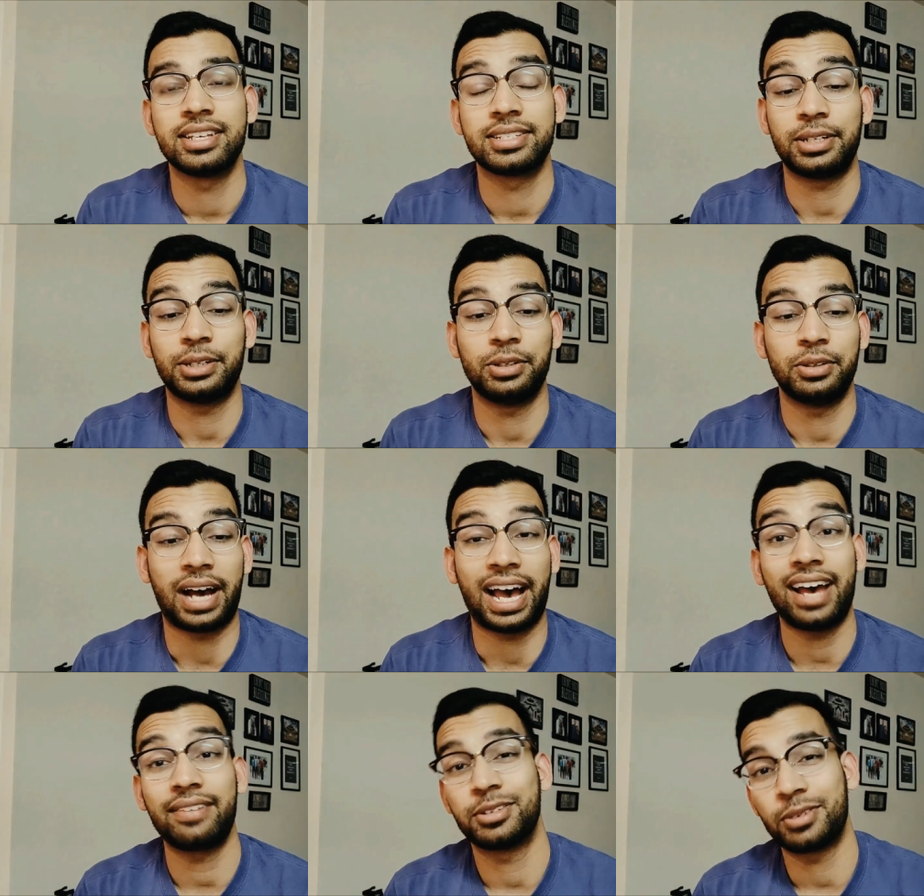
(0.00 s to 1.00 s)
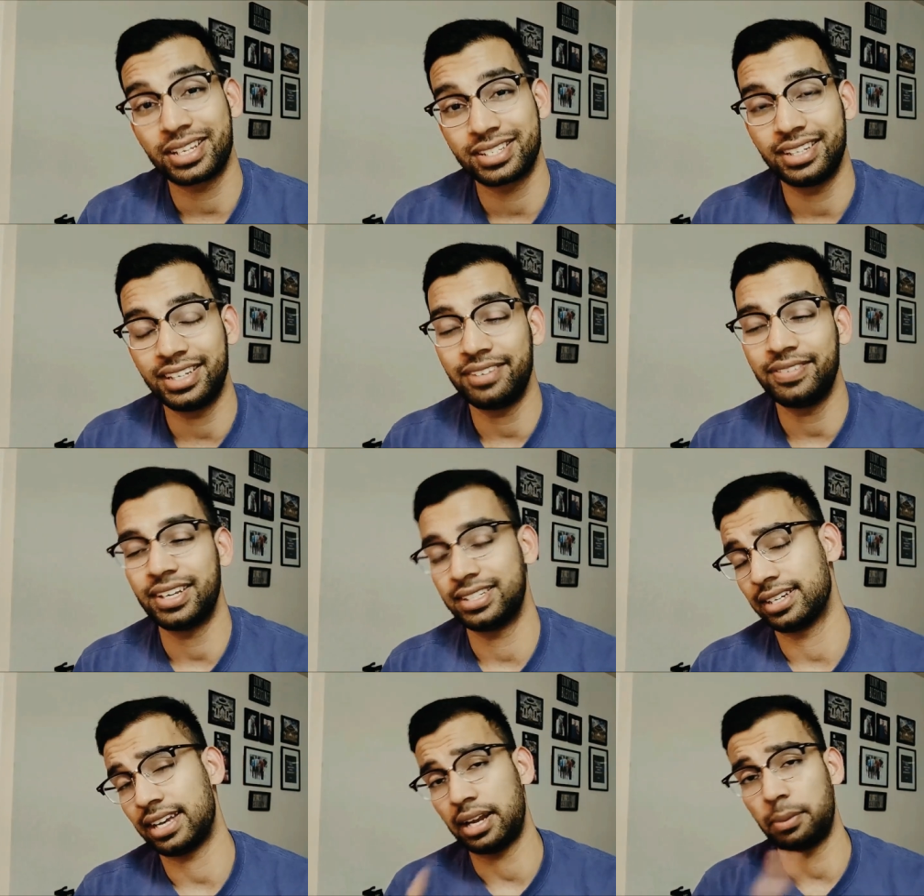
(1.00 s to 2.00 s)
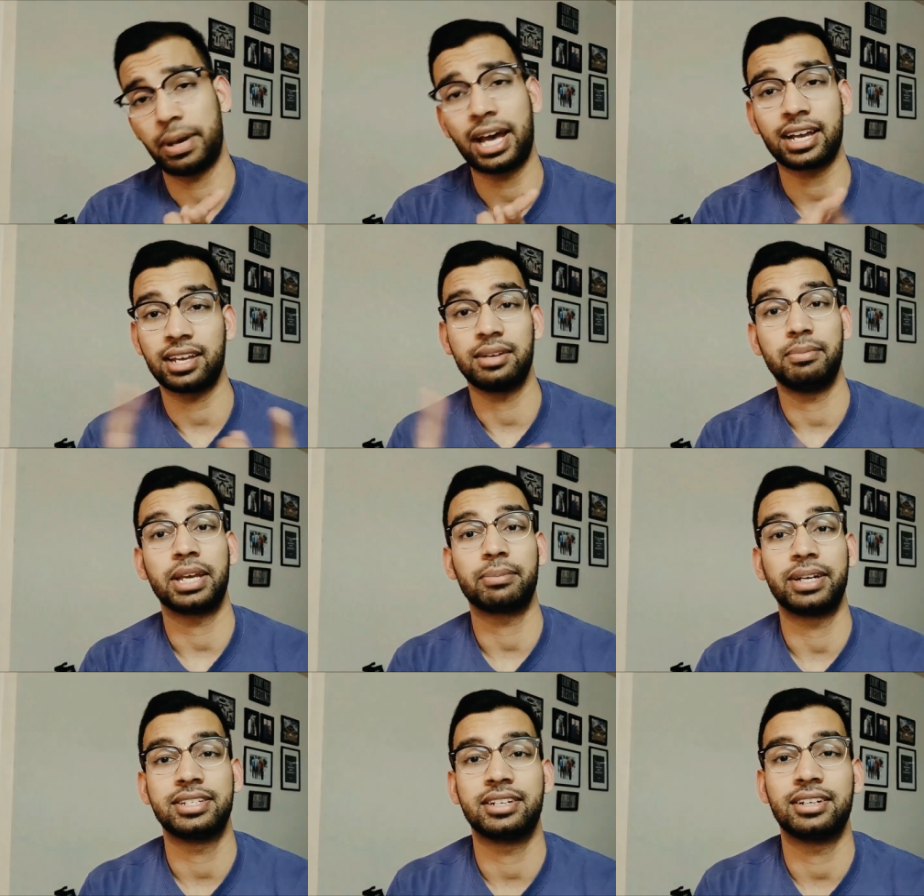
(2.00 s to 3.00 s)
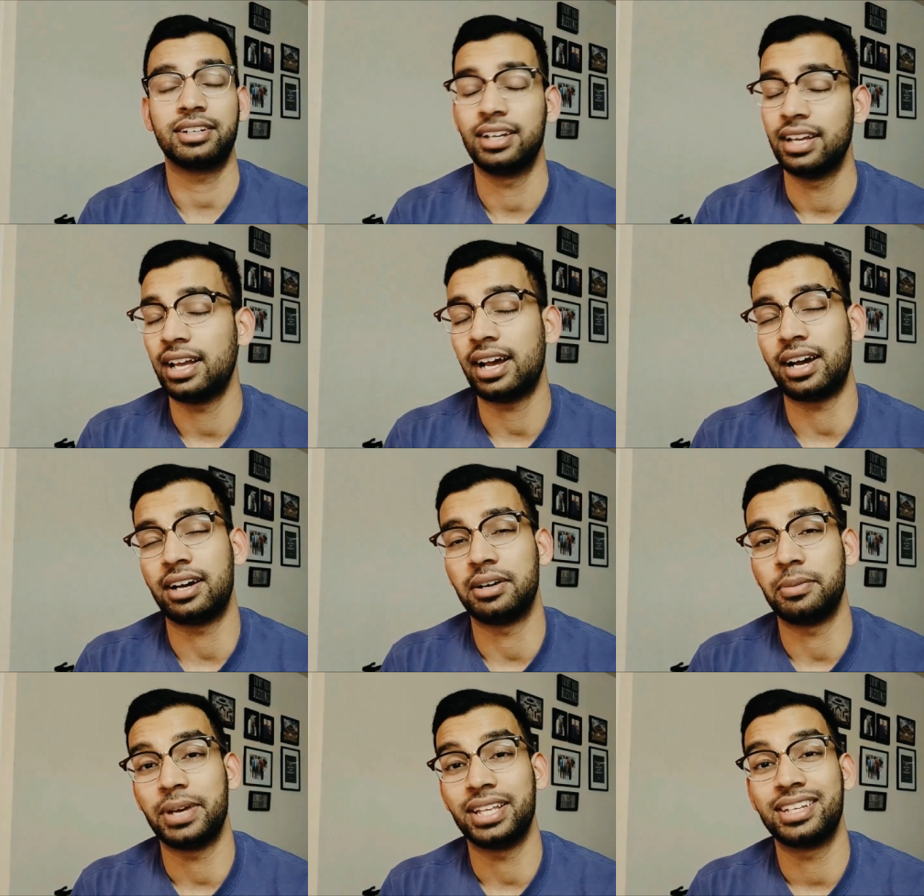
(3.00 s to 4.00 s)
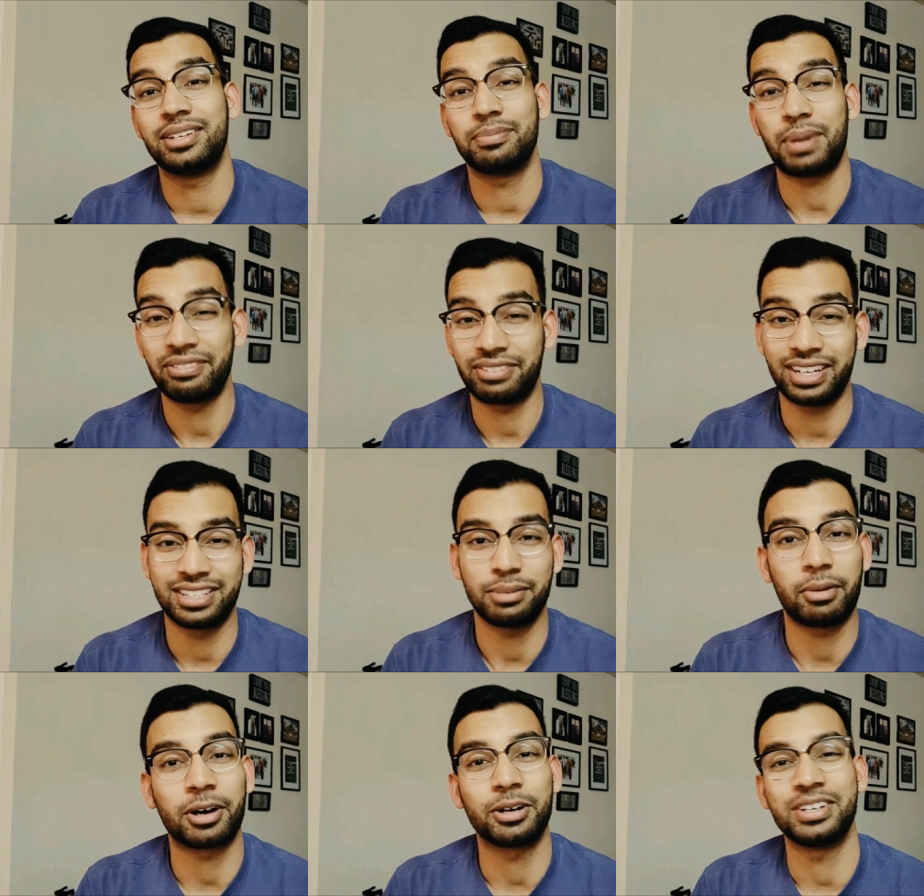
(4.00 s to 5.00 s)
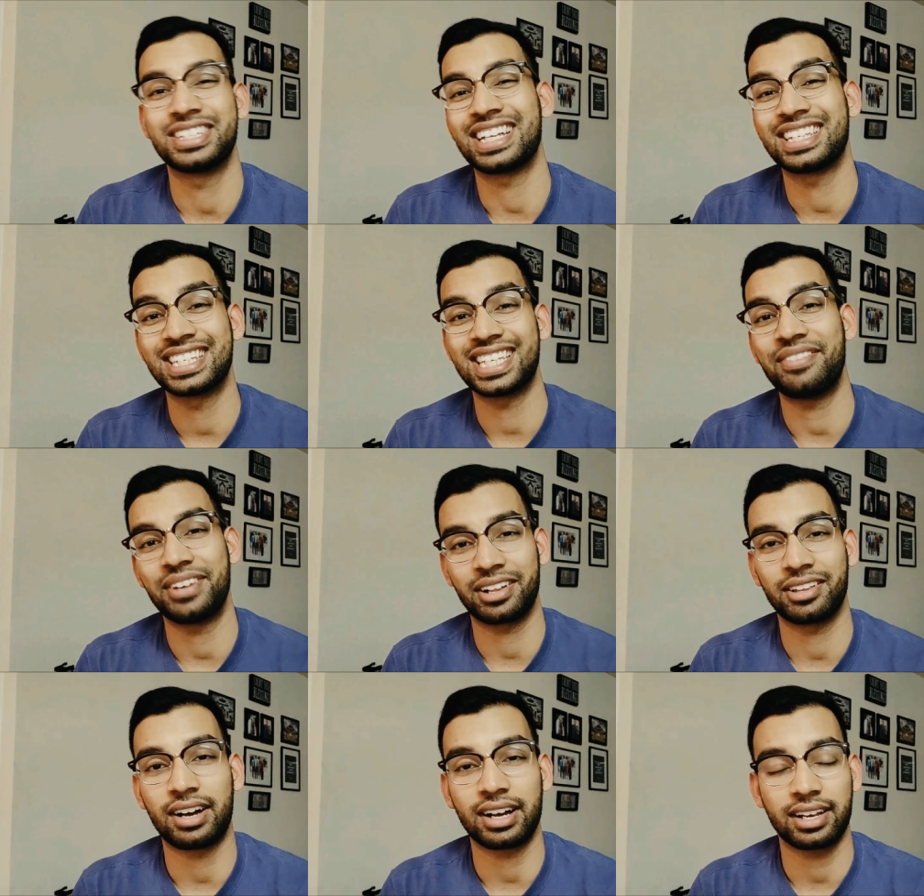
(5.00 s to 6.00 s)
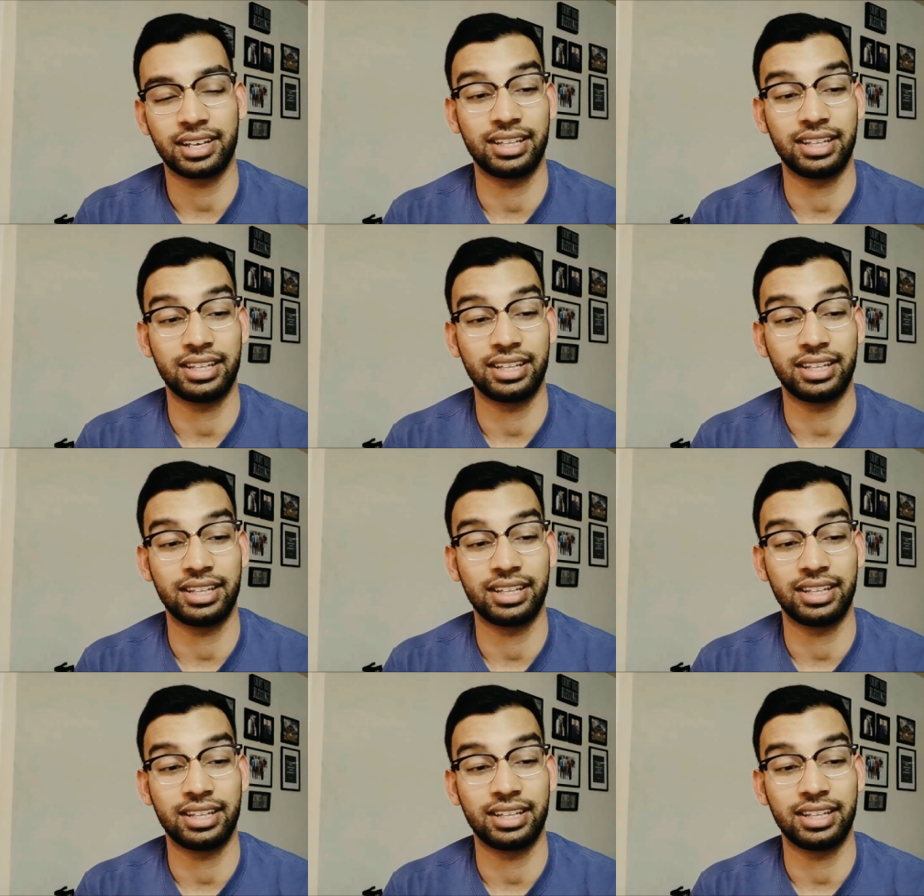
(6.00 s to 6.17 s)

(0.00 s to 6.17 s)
So I have the rest of the evening to kind of pack and make my dinner, um, and then my flight tomorrow is at seven o'clock.